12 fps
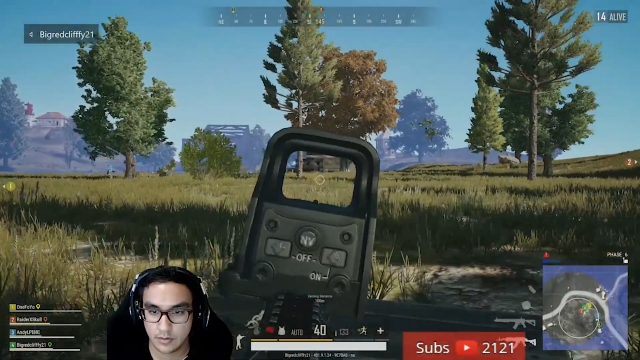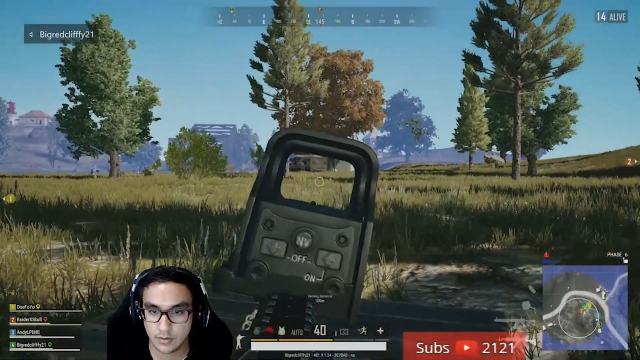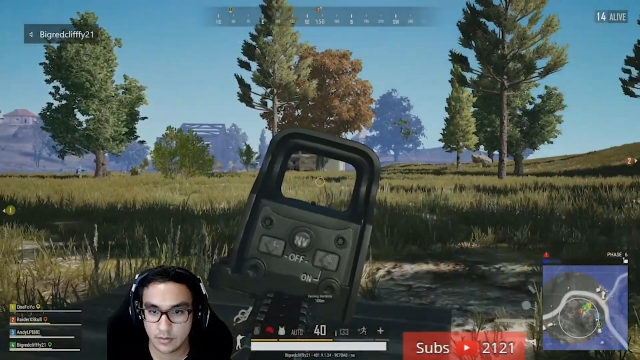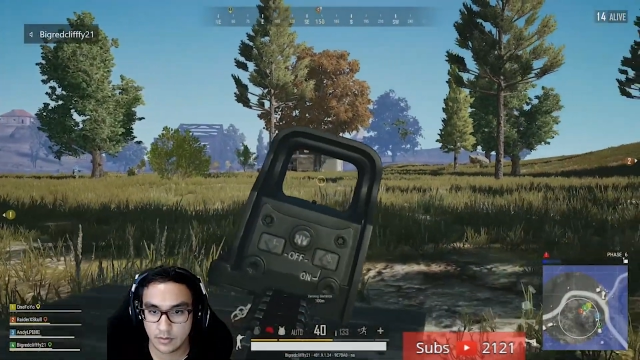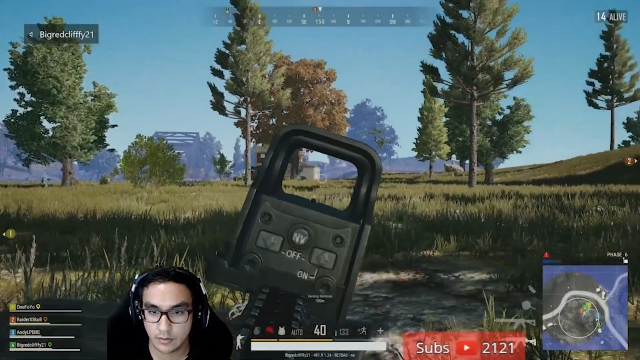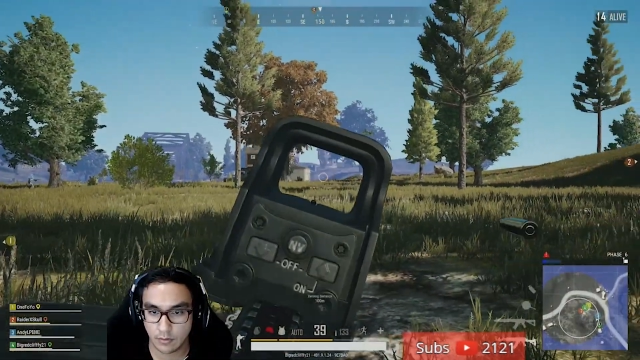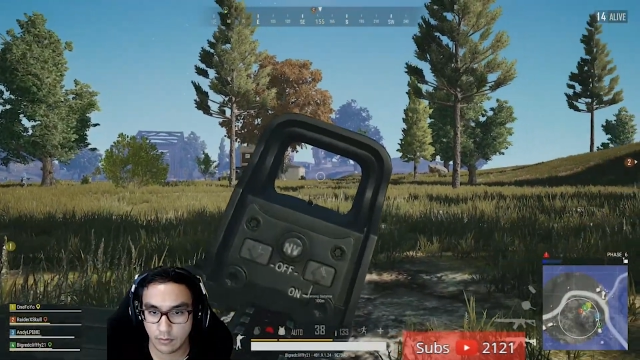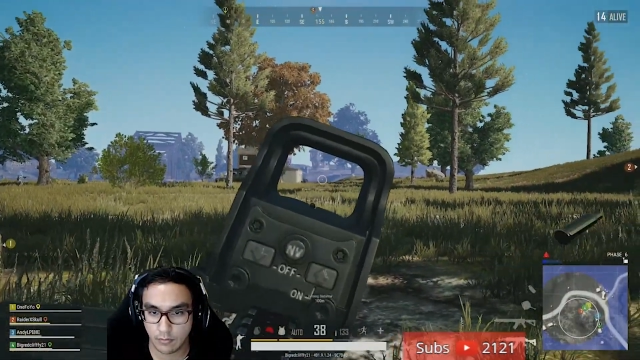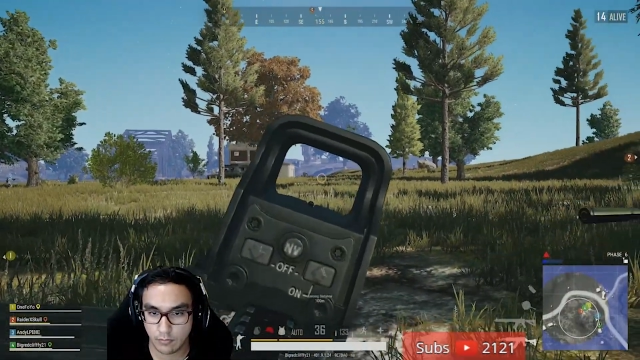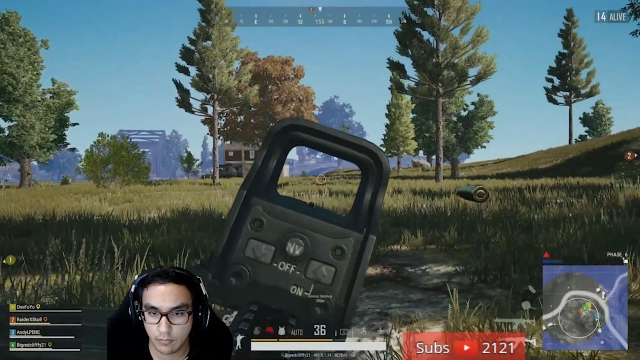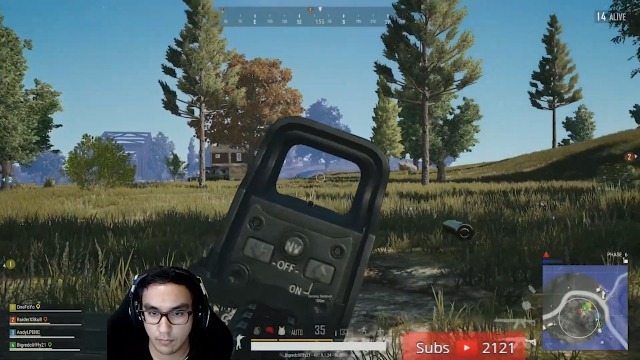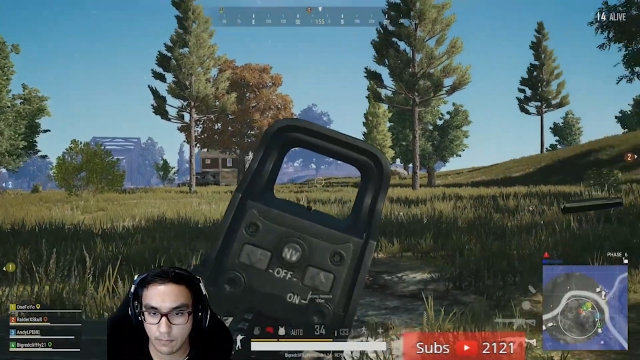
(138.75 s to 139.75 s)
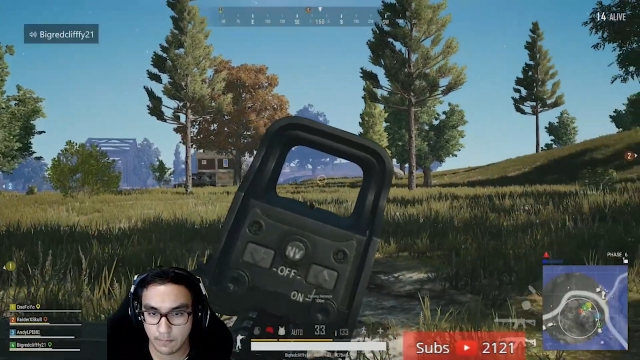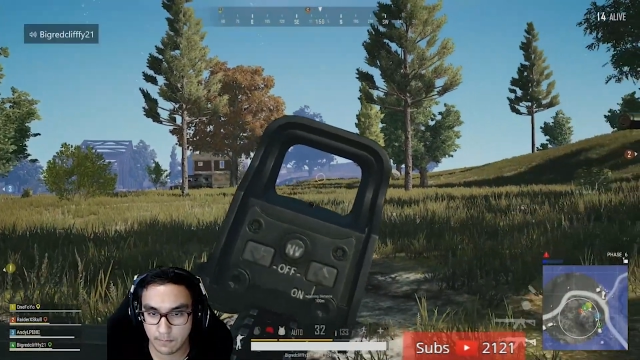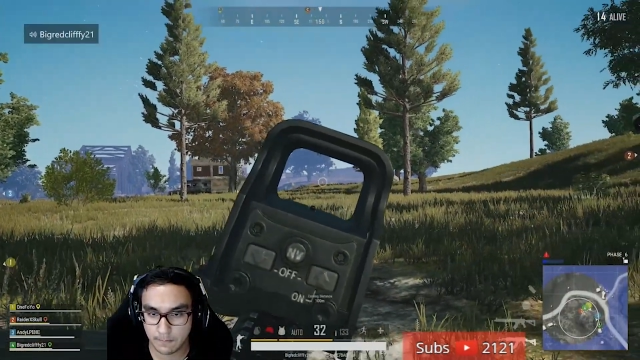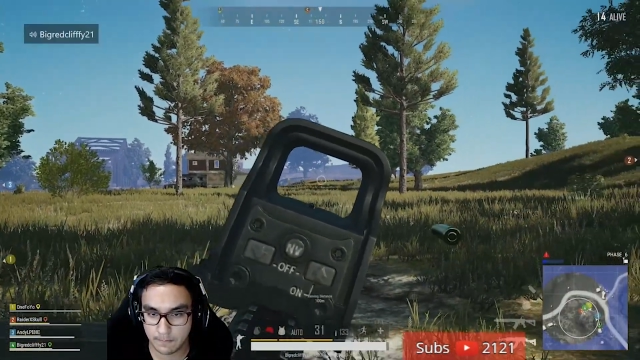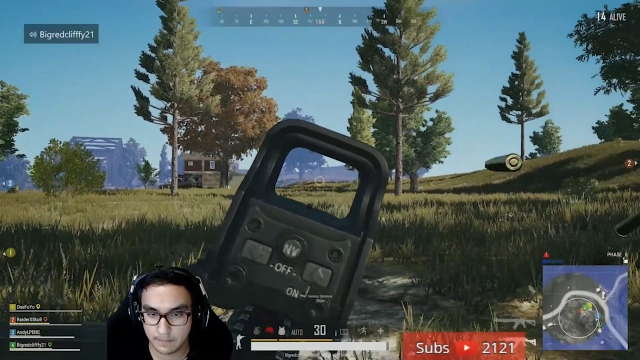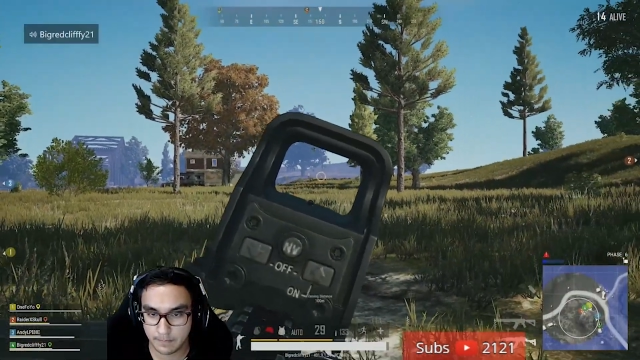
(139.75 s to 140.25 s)
Right stick dead zone,
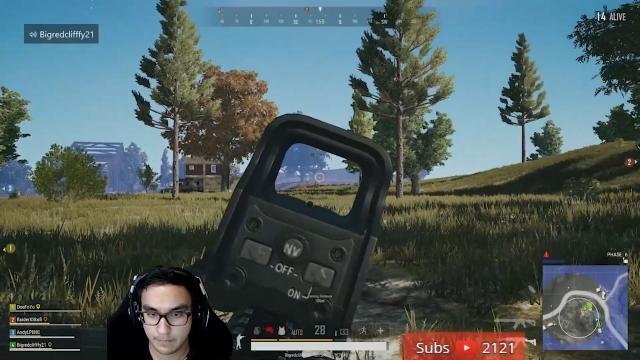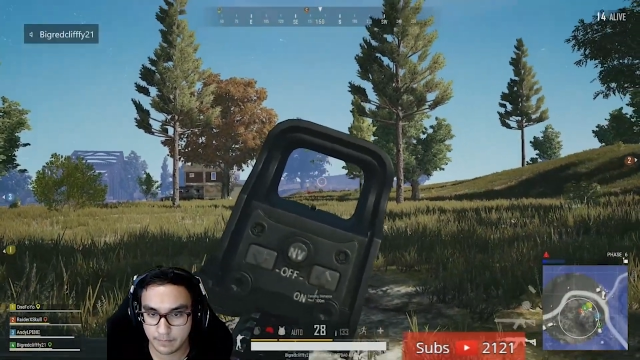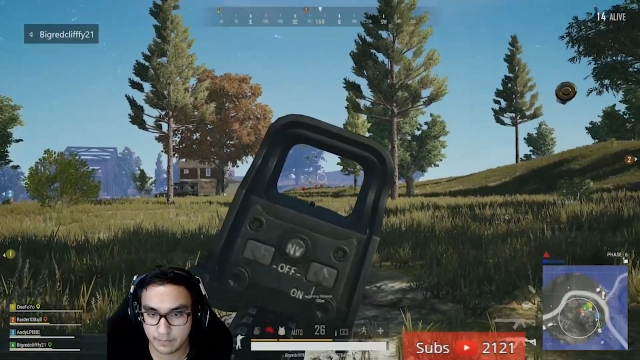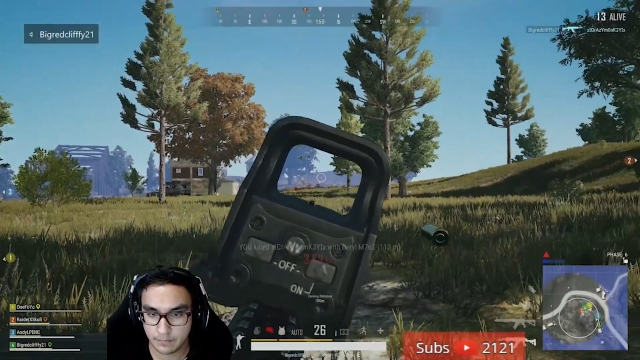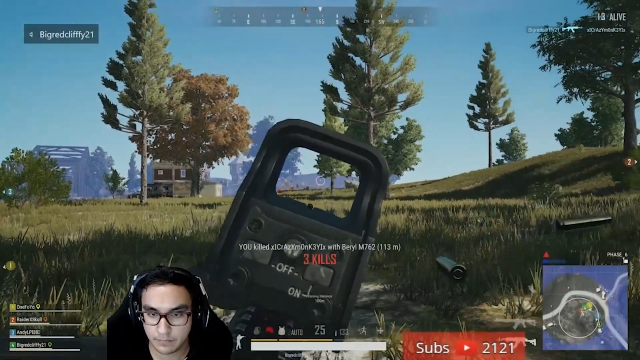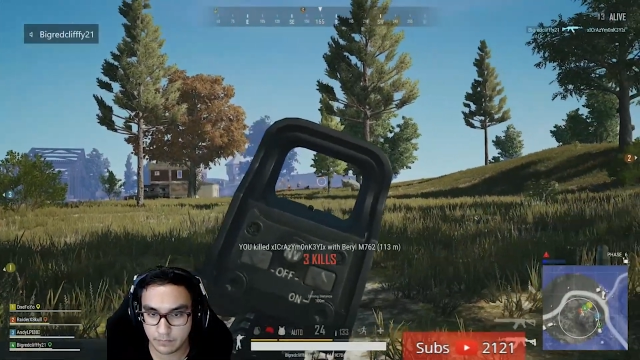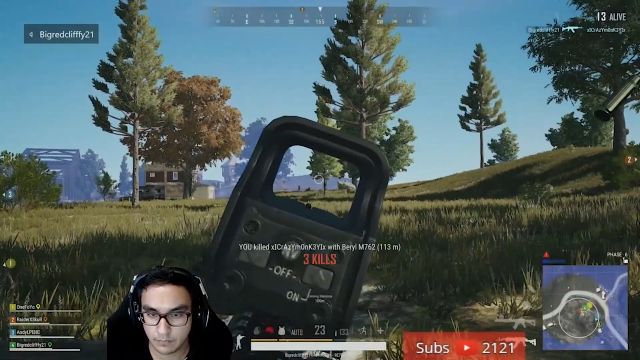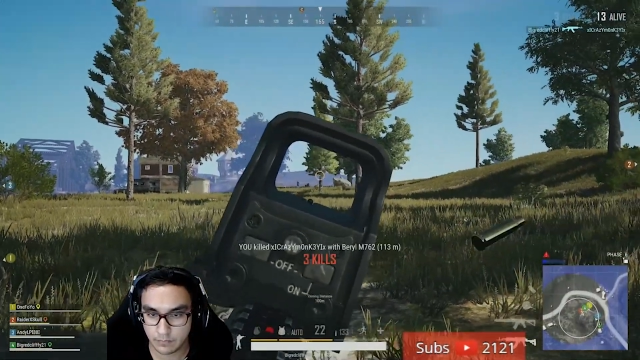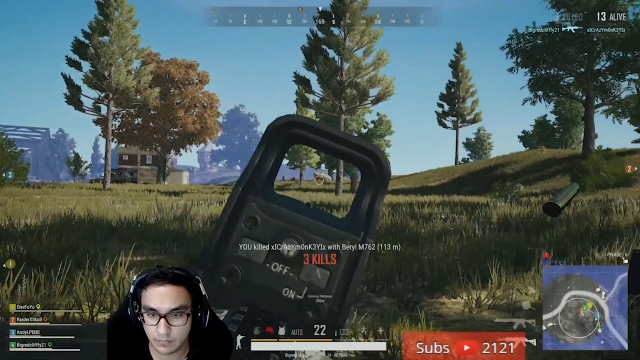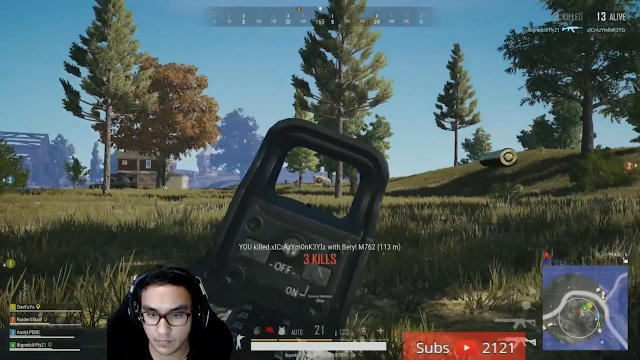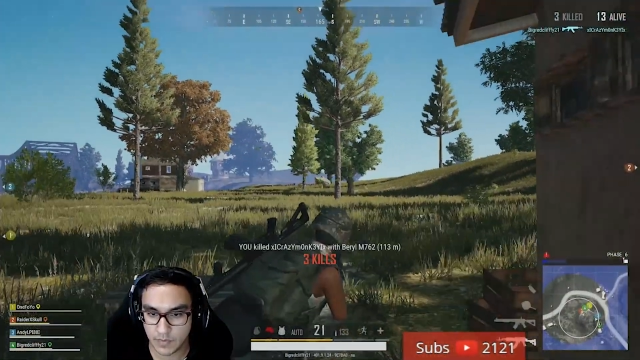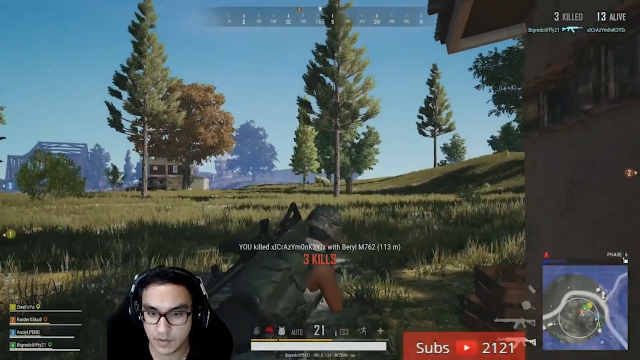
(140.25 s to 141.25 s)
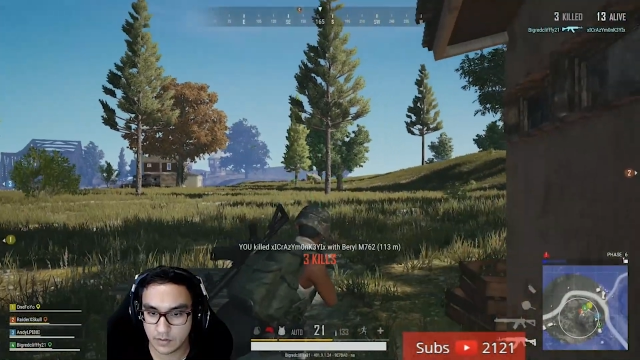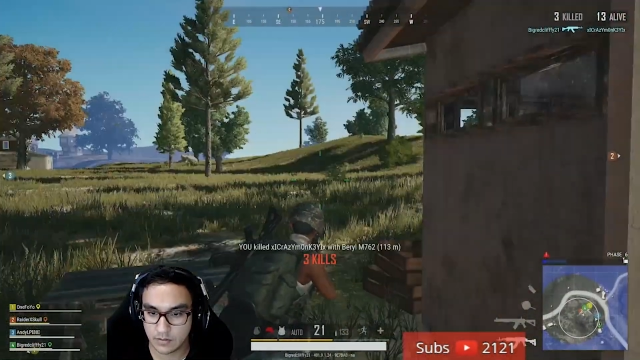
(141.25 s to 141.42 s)
I suggest not having this